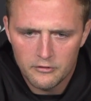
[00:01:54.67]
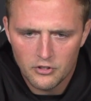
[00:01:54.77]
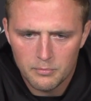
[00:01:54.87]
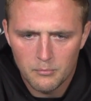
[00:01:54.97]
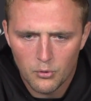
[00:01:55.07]
I've
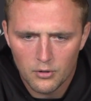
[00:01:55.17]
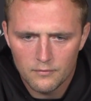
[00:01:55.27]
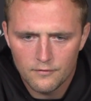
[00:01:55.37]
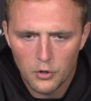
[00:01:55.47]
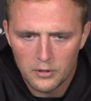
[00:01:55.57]
just been more
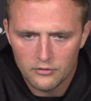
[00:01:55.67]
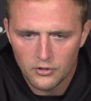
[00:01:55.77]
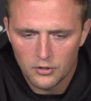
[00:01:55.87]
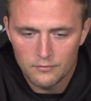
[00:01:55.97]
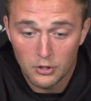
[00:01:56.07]
focused
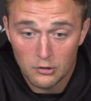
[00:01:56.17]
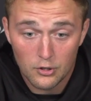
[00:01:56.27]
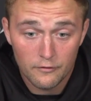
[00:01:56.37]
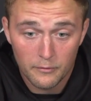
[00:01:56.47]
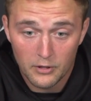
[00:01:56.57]
on, you know,
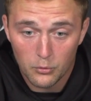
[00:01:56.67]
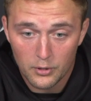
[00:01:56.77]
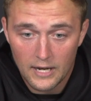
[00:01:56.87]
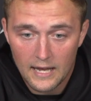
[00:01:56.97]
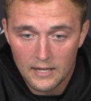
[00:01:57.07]
learning from the
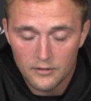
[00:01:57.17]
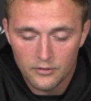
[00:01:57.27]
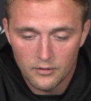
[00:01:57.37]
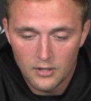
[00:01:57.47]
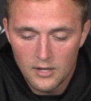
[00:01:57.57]
older guys
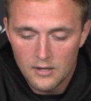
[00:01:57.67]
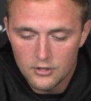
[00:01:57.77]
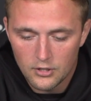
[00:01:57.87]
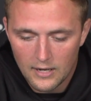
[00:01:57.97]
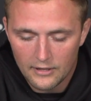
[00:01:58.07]
and,
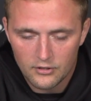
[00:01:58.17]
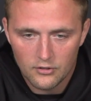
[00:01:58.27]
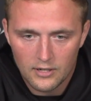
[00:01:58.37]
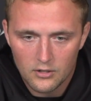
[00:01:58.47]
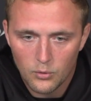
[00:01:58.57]
you know, asking
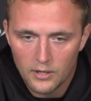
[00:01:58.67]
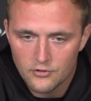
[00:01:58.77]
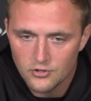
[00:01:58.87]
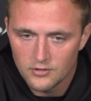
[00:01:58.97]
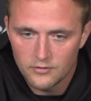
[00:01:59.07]
a lot of
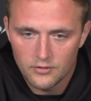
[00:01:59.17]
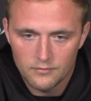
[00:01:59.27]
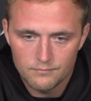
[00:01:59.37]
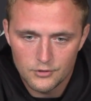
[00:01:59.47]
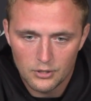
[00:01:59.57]
questions
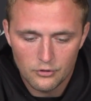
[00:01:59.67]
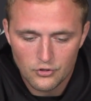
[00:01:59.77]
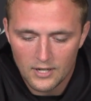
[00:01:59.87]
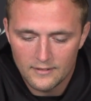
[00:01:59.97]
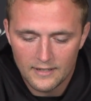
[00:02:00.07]
and, you know, just
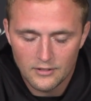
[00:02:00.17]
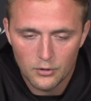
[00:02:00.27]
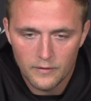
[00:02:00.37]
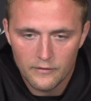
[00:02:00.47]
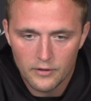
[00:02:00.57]
trying to take
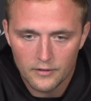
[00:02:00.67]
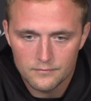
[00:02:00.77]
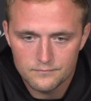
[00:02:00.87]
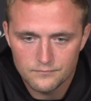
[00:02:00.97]
note of everything.